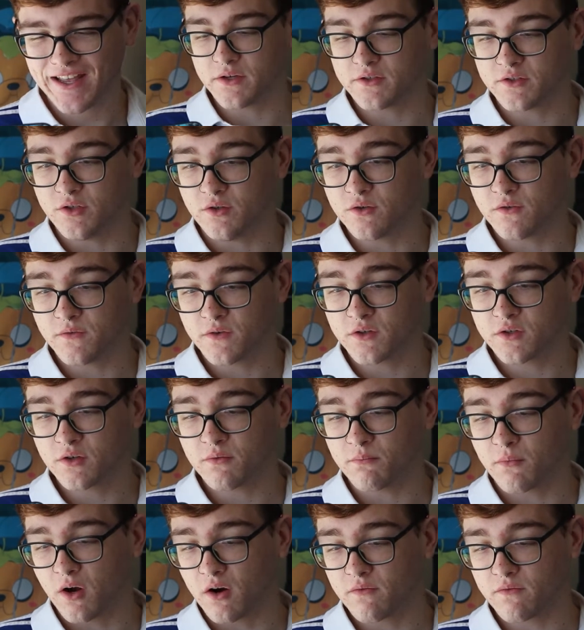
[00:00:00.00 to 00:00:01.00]
There's
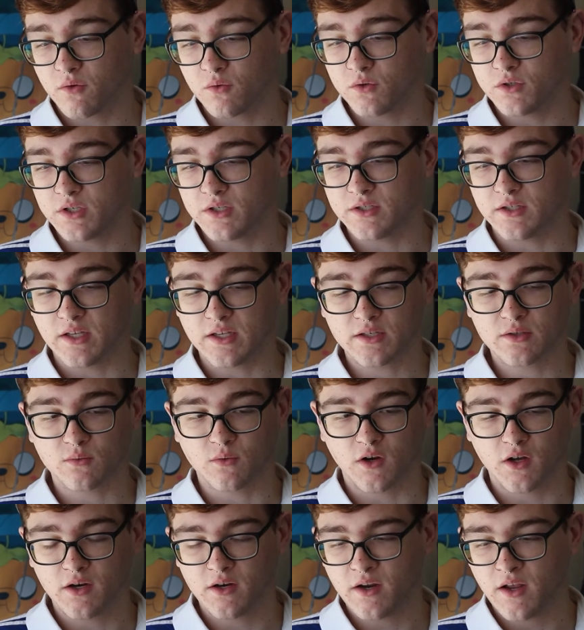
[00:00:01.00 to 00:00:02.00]
Universal Marvel, which is this
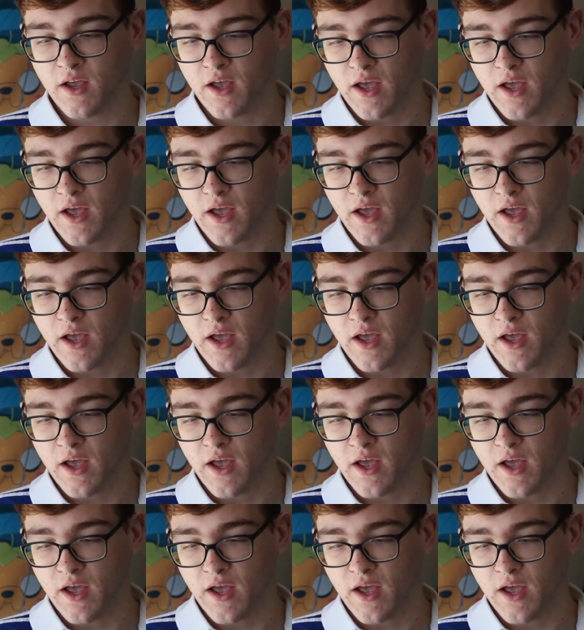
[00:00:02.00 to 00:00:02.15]
one,